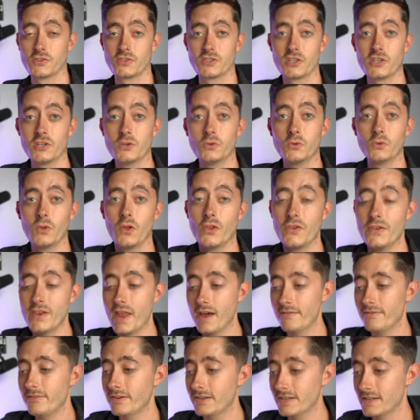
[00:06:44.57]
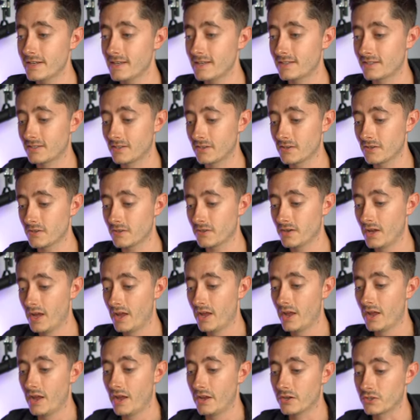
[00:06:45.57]
So you'll never need to
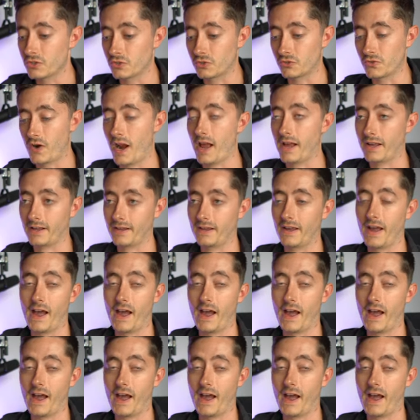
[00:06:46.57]
track